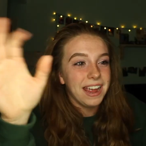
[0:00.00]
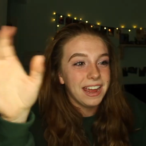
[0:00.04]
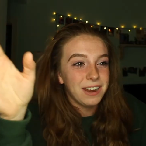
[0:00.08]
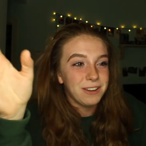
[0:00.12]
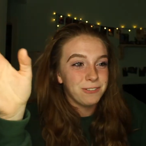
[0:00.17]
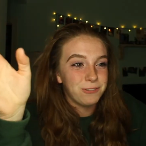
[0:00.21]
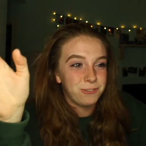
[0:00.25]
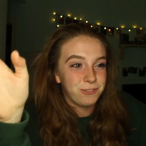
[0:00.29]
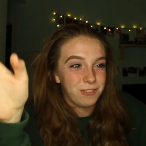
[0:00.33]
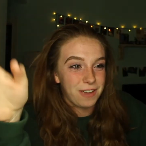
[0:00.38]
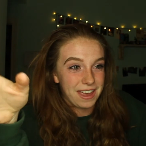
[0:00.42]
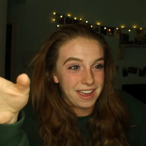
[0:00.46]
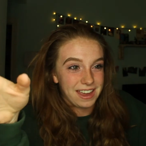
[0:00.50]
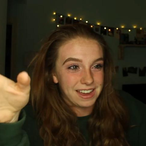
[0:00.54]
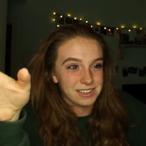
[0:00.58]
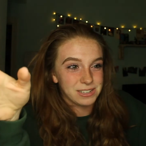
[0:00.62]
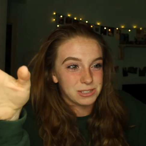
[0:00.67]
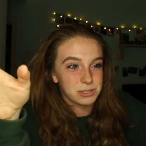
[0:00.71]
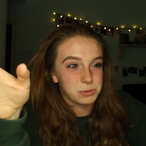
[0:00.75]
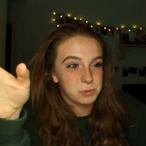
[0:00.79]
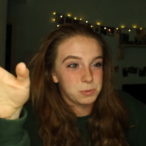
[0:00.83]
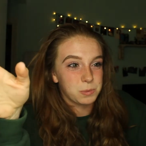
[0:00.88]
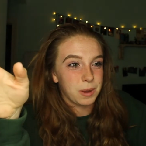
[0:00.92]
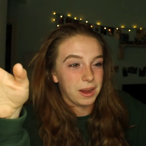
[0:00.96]
had a
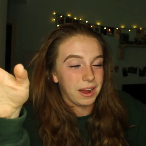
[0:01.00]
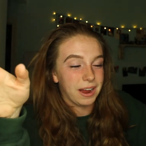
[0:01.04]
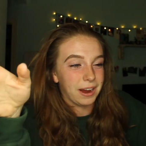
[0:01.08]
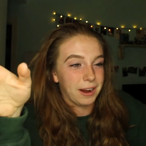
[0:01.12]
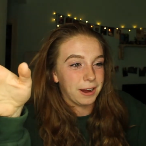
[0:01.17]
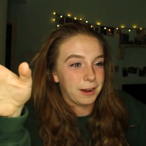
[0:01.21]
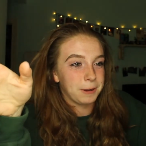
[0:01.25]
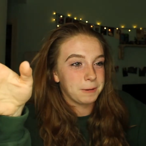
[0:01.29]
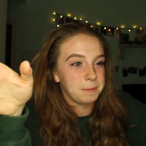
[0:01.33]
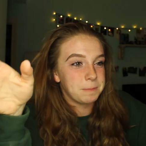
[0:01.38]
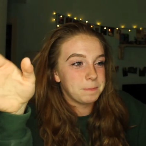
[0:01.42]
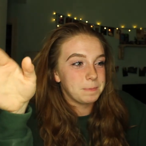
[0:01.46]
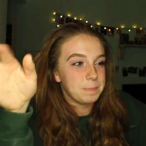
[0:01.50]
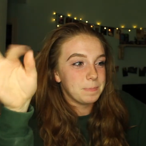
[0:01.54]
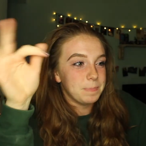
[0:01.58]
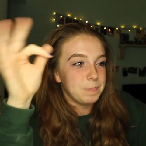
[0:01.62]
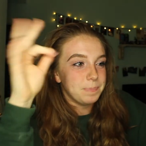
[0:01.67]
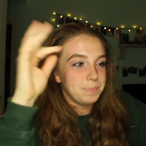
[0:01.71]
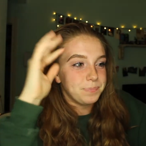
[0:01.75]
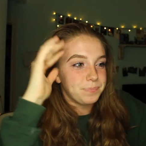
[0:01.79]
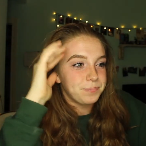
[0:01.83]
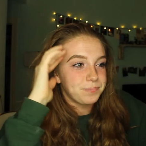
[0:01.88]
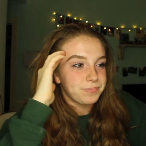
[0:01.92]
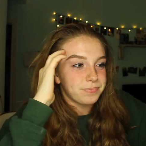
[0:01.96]
phase where,
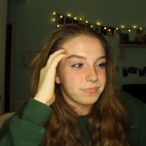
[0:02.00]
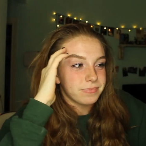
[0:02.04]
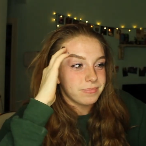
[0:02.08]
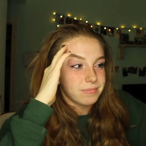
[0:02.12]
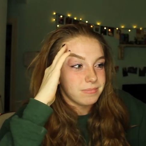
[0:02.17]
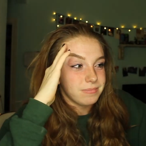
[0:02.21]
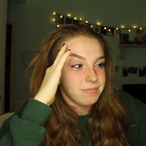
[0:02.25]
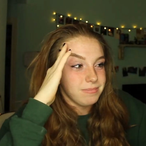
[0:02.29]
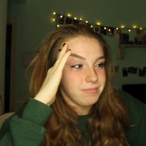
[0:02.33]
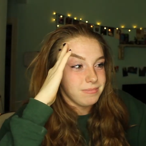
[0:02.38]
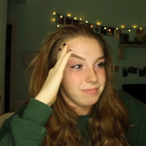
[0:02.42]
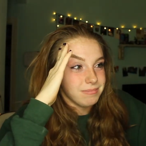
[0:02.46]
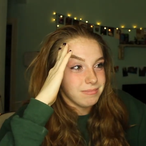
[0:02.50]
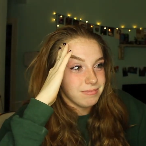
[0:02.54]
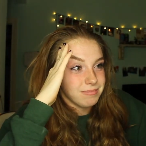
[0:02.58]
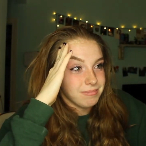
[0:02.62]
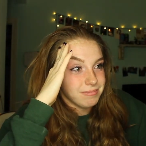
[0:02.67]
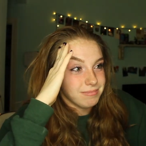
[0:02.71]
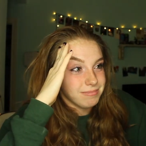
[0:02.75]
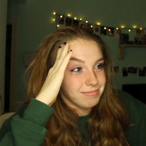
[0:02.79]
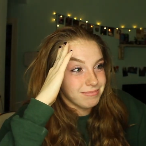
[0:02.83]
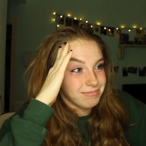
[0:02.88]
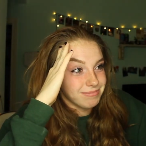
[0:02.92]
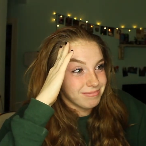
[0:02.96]

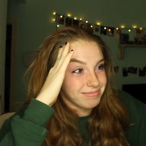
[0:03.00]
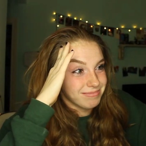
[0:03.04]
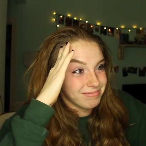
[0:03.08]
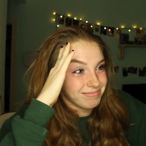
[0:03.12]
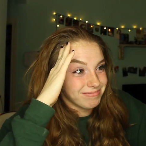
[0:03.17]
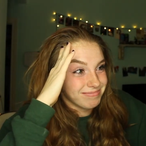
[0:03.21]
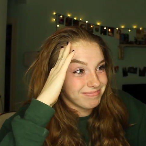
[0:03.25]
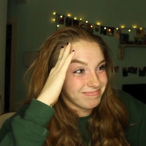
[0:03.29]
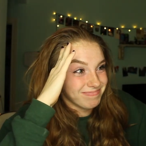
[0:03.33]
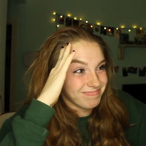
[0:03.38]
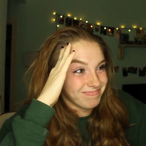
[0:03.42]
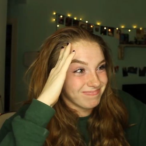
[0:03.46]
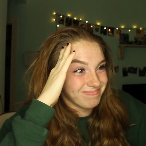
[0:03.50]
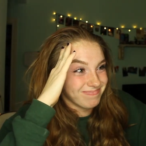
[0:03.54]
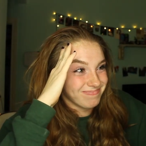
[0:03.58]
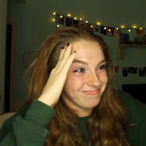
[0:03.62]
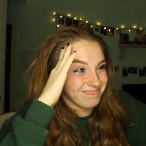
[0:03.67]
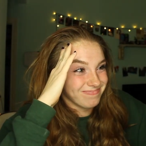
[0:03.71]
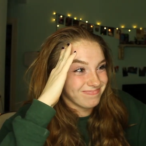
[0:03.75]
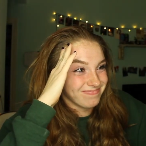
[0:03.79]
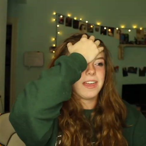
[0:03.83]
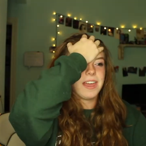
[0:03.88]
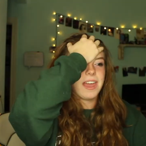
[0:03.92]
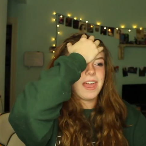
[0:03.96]

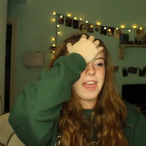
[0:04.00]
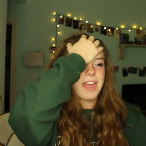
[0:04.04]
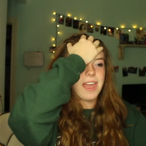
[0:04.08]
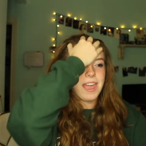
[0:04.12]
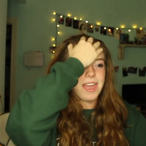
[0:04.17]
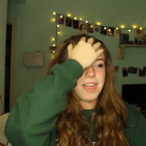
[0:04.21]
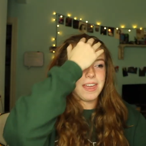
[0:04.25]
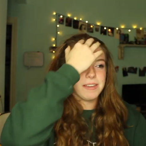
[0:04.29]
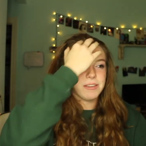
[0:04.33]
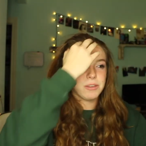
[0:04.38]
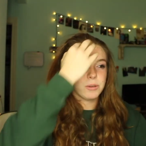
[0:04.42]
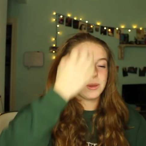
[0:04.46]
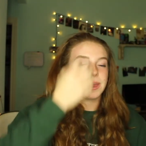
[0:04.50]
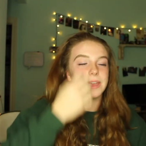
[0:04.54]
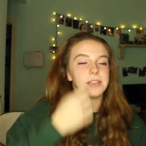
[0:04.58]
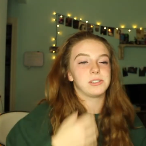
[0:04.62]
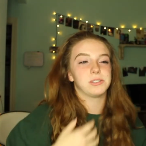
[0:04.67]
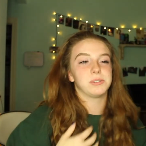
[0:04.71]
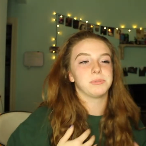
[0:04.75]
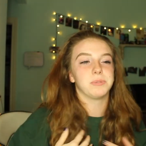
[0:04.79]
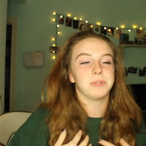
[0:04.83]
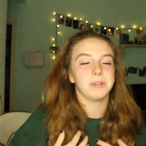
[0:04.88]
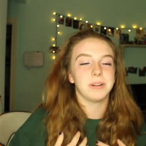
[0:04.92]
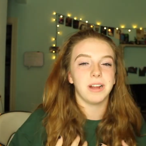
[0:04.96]
okay,
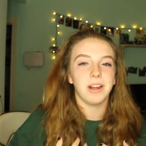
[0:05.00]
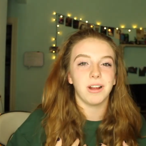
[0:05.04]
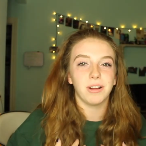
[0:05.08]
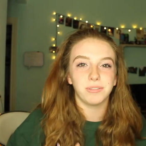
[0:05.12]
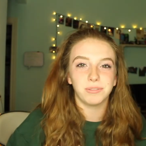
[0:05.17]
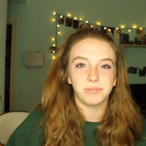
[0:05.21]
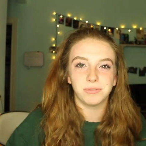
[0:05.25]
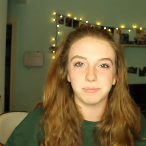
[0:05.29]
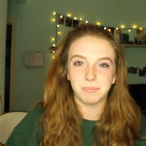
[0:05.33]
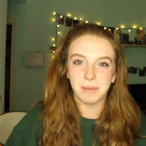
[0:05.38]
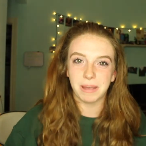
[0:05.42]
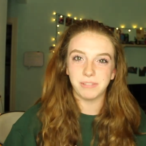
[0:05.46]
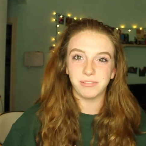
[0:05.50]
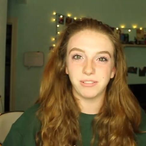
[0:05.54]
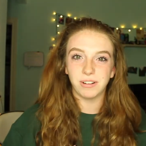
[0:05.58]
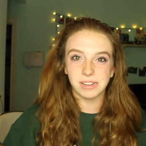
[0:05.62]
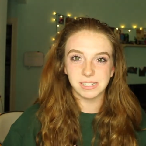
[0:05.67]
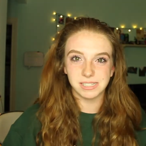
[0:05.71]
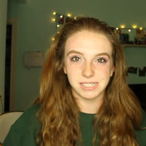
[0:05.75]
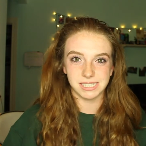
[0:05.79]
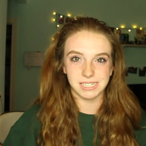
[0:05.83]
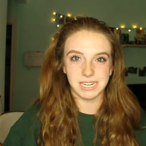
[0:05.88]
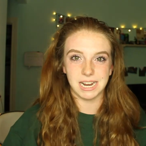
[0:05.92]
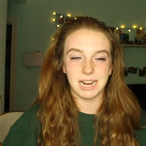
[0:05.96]
so where my
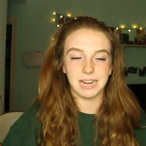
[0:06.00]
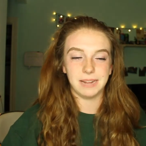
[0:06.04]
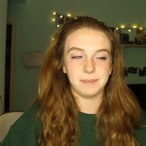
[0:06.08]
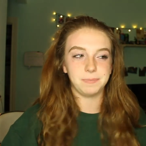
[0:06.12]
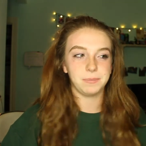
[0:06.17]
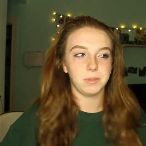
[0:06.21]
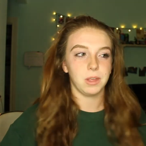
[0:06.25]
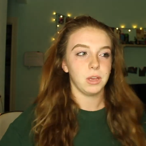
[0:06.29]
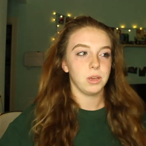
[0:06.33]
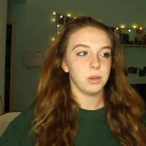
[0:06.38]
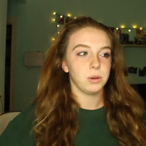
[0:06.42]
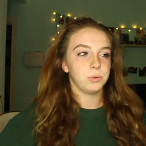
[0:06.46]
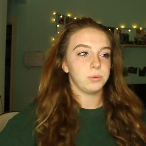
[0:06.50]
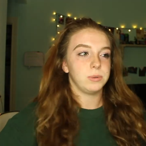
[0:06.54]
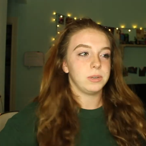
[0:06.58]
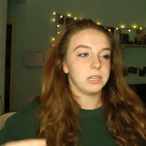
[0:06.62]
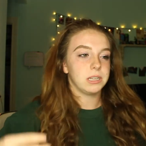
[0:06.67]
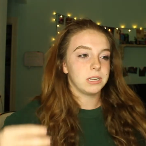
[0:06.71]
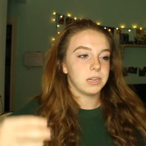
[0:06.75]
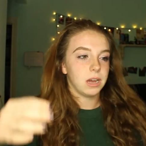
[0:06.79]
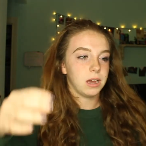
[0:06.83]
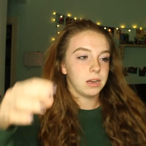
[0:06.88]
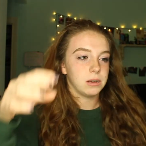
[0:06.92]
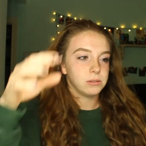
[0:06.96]
friends and I,
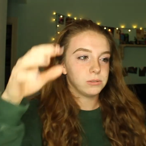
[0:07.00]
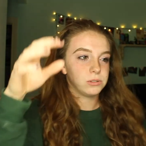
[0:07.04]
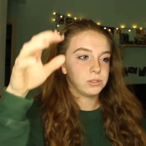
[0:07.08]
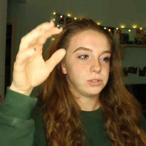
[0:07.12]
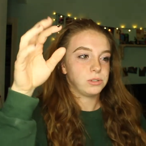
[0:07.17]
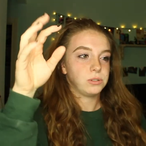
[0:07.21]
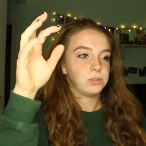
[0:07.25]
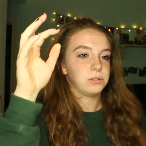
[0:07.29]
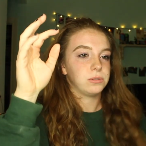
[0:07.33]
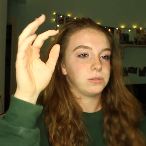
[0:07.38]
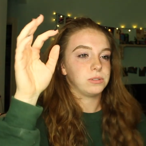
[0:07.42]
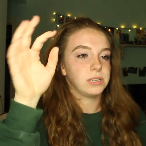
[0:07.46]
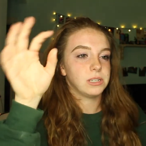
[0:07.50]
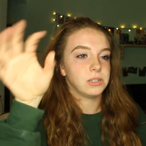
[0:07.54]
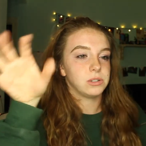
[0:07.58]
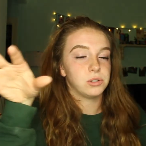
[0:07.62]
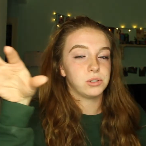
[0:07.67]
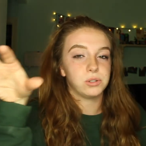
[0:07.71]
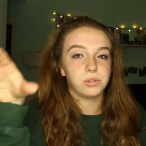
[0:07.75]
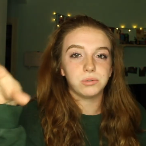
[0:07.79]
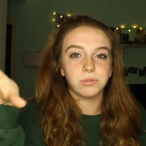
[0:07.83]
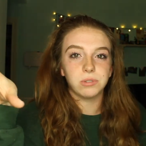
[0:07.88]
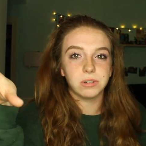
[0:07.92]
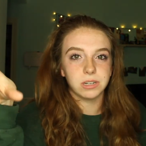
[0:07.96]
we'd go to this
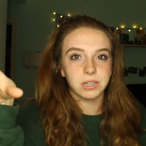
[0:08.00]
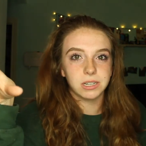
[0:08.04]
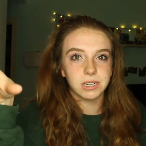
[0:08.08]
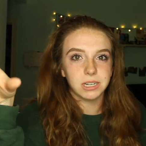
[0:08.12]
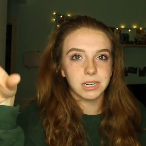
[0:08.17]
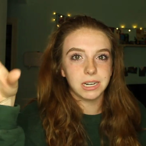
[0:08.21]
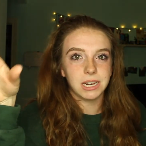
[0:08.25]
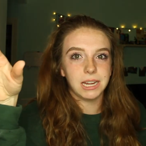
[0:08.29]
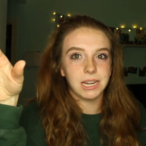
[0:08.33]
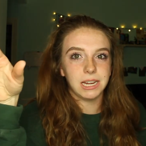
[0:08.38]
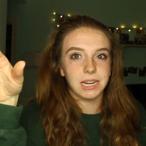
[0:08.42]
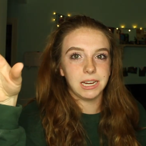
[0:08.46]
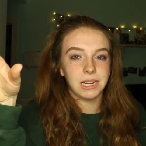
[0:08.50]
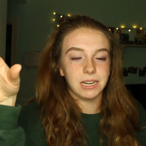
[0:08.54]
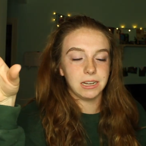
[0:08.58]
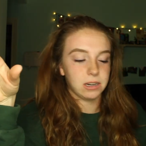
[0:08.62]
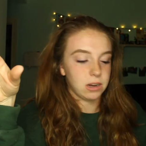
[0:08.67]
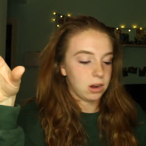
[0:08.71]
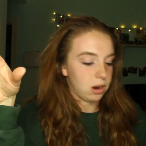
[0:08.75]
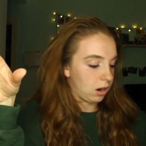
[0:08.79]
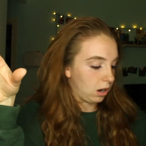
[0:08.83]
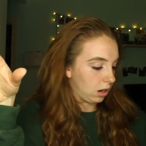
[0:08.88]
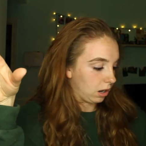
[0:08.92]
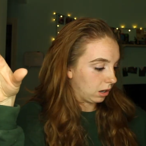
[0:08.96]
store
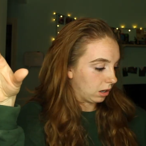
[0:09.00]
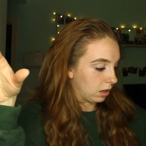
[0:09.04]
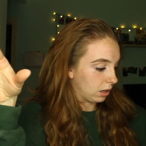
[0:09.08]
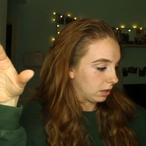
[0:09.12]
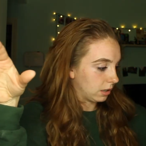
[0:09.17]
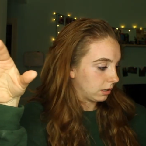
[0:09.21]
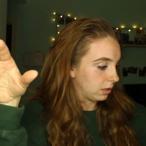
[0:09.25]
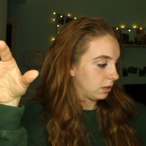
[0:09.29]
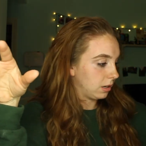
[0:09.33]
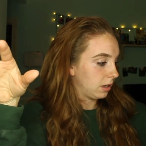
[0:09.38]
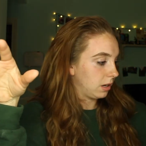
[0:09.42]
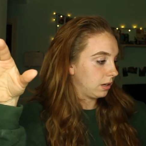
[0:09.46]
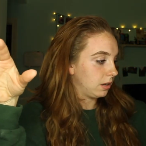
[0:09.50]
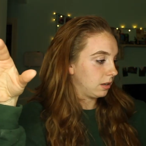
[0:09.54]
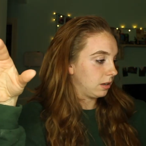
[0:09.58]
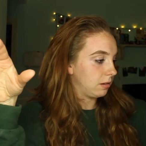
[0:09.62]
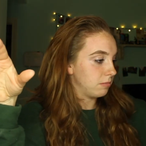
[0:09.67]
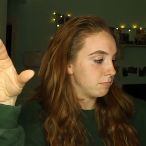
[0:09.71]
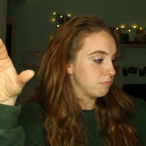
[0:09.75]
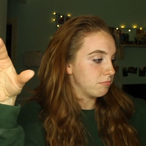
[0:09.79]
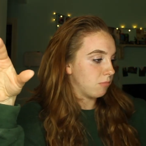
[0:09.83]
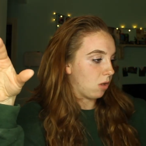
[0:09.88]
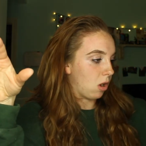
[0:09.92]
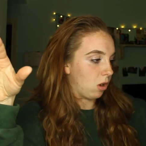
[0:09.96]
in our
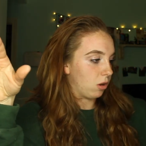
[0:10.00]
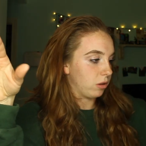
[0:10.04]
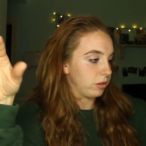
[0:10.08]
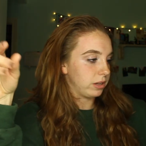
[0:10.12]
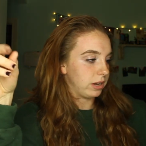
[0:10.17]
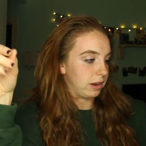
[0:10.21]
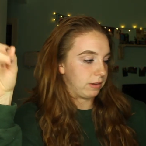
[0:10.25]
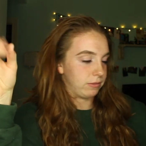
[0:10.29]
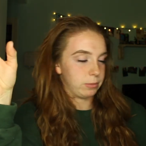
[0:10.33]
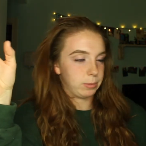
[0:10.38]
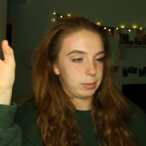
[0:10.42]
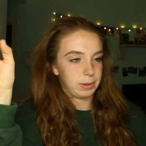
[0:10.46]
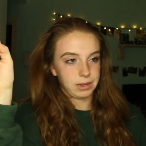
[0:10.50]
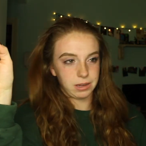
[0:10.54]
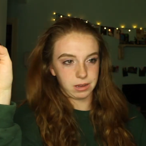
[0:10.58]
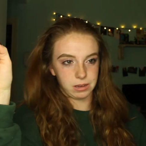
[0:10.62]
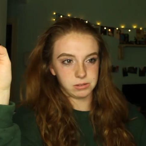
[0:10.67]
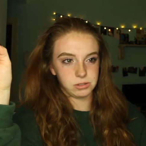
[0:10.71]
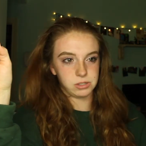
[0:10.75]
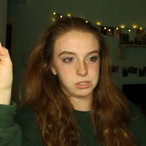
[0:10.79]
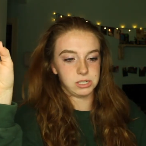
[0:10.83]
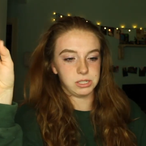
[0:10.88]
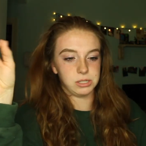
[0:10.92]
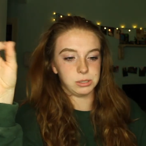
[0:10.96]
mall that everybody
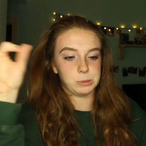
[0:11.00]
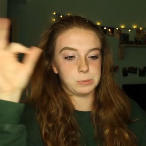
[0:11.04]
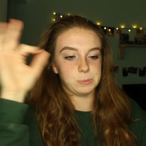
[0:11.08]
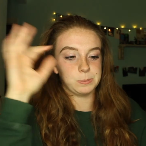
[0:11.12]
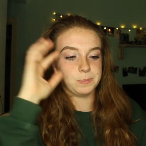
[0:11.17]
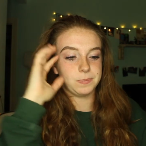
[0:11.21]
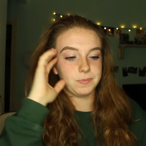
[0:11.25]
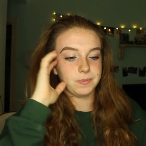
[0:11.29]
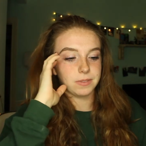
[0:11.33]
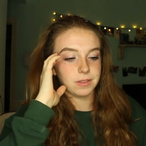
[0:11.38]
goes to,